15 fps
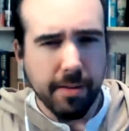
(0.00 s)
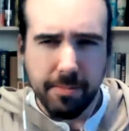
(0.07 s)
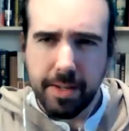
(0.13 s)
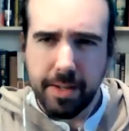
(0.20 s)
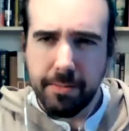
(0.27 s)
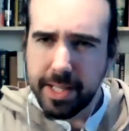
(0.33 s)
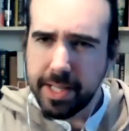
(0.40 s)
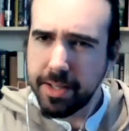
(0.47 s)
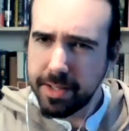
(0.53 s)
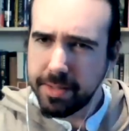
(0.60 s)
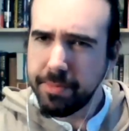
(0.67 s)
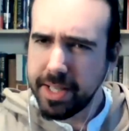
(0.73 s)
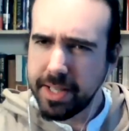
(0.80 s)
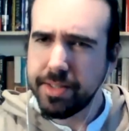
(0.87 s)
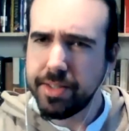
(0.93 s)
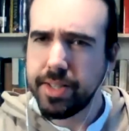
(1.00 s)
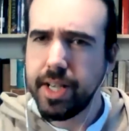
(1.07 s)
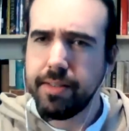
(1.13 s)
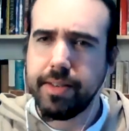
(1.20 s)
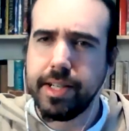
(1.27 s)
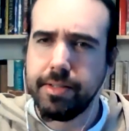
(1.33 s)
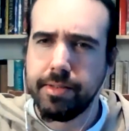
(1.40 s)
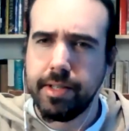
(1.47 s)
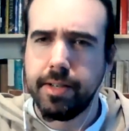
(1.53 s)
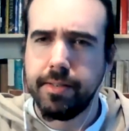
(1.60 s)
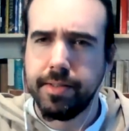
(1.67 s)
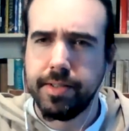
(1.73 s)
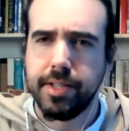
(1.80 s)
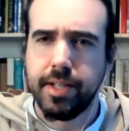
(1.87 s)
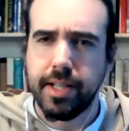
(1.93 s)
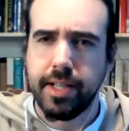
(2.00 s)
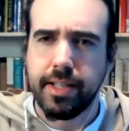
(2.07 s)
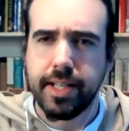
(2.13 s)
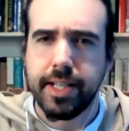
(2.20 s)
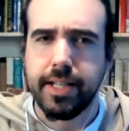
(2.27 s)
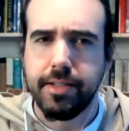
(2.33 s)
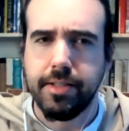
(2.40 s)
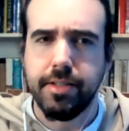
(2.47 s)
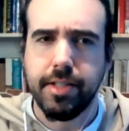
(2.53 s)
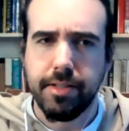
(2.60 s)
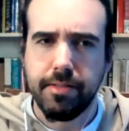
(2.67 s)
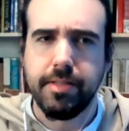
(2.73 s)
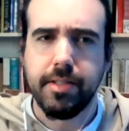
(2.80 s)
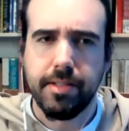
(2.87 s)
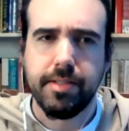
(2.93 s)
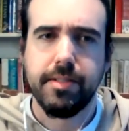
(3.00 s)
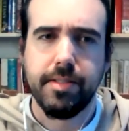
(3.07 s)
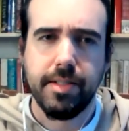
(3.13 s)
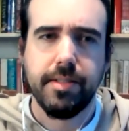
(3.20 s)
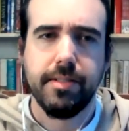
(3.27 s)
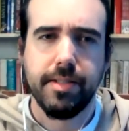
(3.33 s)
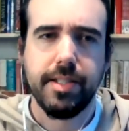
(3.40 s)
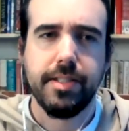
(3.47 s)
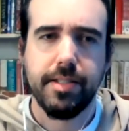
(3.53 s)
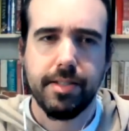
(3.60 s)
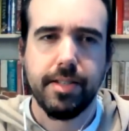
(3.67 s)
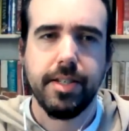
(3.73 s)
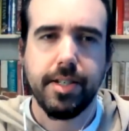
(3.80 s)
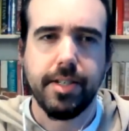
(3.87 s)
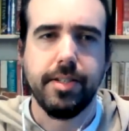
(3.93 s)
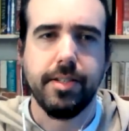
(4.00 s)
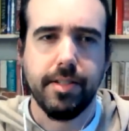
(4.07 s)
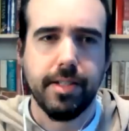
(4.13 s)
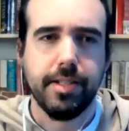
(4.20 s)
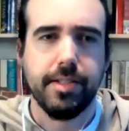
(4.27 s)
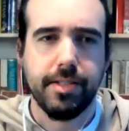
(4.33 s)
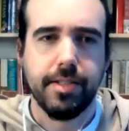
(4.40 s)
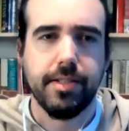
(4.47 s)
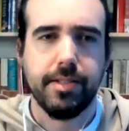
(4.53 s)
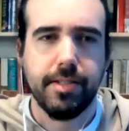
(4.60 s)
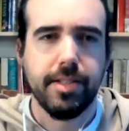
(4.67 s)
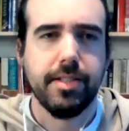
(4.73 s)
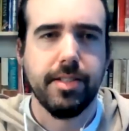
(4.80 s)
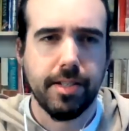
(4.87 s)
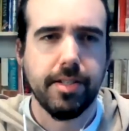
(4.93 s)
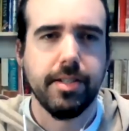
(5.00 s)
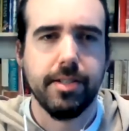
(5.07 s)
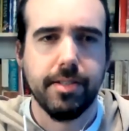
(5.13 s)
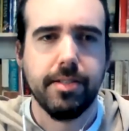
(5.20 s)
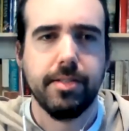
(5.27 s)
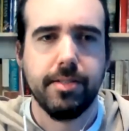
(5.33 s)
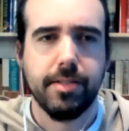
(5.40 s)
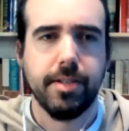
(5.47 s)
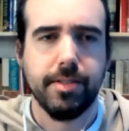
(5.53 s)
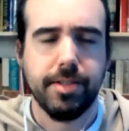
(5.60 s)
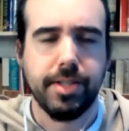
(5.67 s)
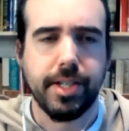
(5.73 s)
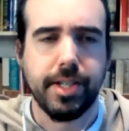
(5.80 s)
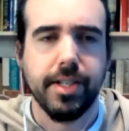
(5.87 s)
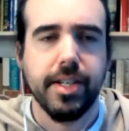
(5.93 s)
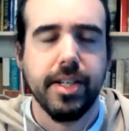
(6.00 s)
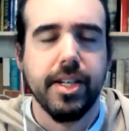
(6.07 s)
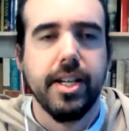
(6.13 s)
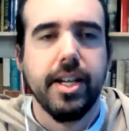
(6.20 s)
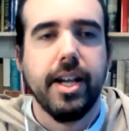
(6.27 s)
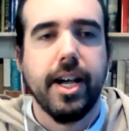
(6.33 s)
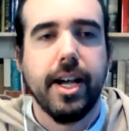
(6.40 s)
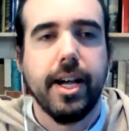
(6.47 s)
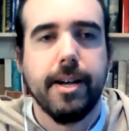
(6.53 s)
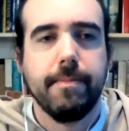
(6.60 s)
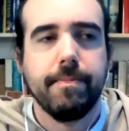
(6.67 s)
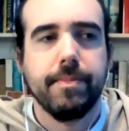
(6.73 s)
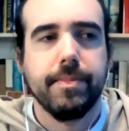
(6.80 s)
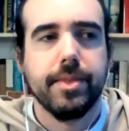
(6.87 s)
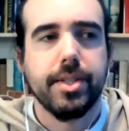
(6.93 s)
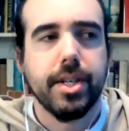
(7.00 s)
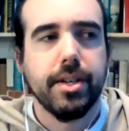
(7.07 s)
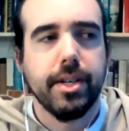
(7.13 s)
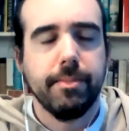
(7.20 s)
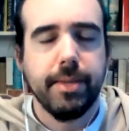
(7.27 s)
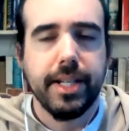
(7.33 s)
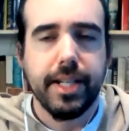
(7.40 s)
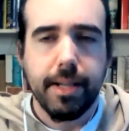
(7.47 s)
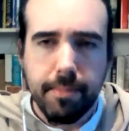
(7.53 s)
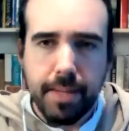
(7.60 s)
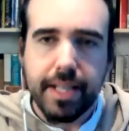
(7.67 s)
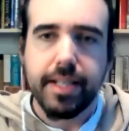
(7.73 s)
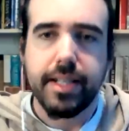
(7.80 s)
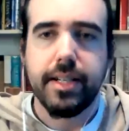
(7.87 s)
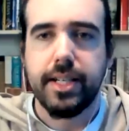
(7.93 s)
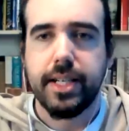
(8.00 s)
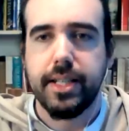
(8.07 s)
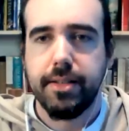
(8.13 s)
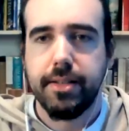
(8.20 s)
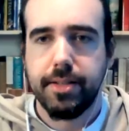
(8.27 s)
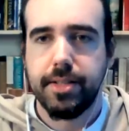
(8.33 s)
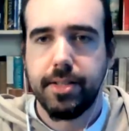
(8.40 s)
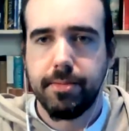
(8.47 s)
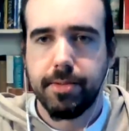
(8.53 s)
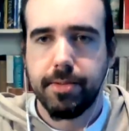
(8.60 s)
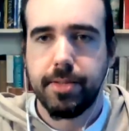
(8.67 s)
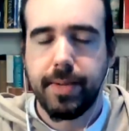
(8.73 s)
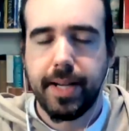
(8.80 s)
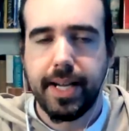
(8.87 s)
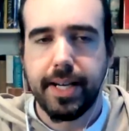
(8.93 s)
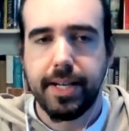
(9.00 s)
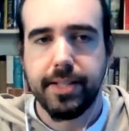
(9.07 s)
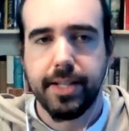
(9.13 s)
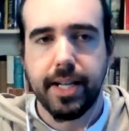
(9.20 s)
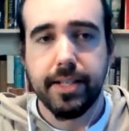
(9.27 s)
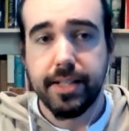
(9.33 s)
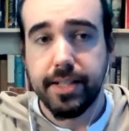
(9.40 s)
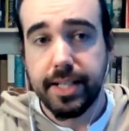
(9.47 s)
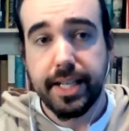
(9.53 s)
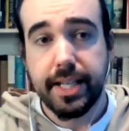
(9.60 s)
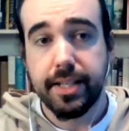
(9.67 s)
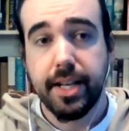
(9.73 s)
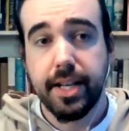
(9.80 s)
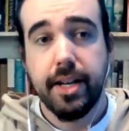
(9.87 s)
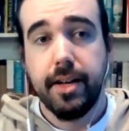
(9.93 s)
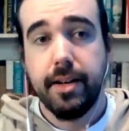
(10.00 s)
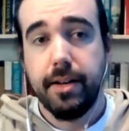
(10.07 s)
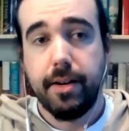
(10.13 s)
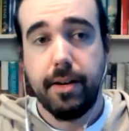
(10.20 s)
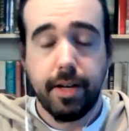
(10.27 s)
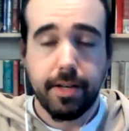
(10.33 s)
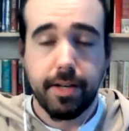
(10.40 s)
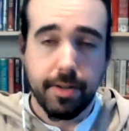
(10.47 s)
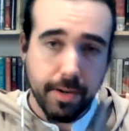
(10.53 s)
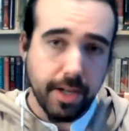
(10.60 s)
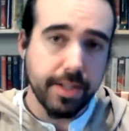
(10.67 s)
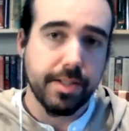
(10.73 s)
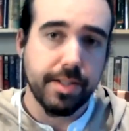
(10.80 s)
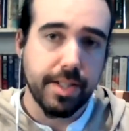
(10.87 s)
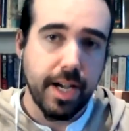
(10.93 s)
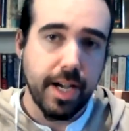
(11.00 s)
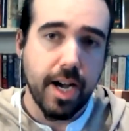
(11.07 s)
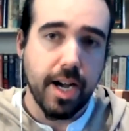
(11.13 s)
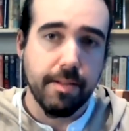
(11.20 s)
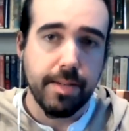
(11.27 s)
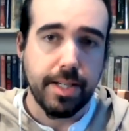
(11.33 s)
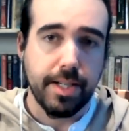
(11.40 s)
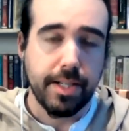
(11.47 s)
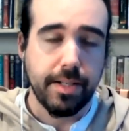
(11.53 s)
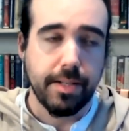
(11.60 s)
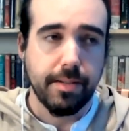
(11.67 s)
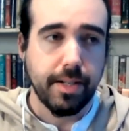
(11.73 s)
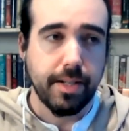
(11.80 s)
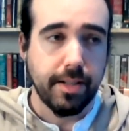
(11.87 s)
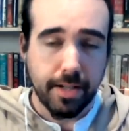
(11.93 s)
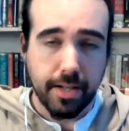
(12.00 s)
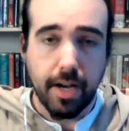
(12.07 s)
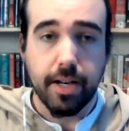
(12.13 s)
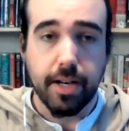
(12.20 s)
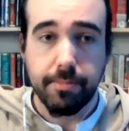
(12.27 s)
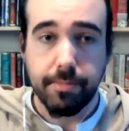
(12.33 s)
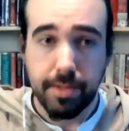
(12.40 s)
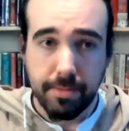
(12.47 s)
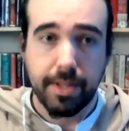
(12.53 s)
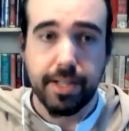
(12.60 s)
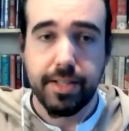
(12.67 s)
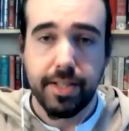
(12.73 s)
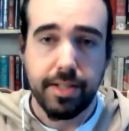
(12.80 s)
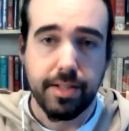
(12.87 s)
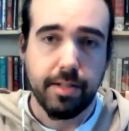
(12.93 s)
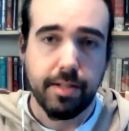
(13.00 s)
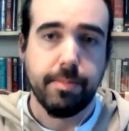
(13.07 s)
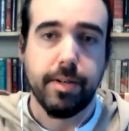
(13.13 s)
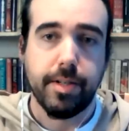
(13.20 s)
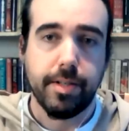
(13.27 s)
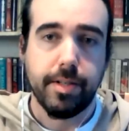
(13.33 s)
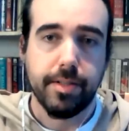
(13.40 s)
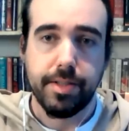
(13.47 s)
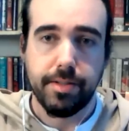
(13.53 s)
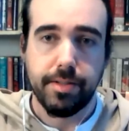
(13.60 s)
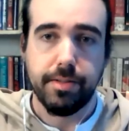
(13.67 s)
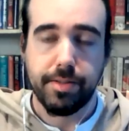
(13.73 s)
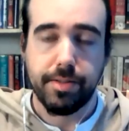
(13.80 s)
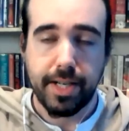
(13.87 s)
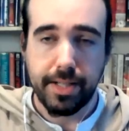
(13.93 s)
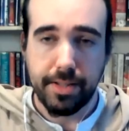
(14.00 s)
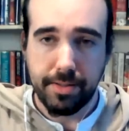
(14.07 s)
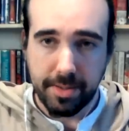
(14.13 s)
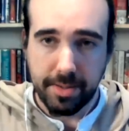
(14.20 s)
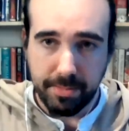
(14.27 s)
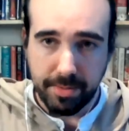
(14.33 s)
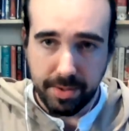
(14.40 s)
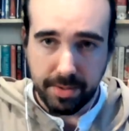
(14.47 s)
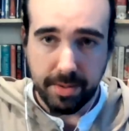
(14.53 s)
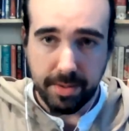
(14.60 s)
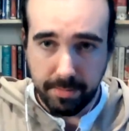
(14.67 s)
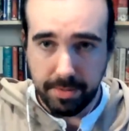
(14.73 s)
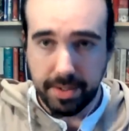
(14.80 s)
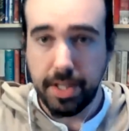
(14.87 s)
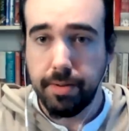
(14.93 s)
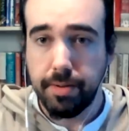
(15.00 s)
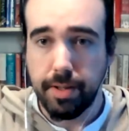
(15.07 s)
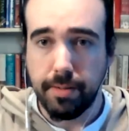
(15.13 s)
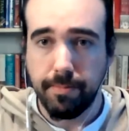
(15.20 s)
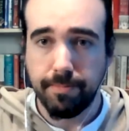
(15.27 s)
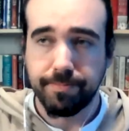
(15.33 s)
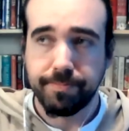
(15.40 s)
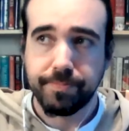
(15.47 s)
we, we could we could serve under an officer like that. You know, this this this is good. This is this is a good soldier. Um, so Im immediately there was this respect, and indeed uh, across the army and the columns that went into Nepal to try and sub subdue them,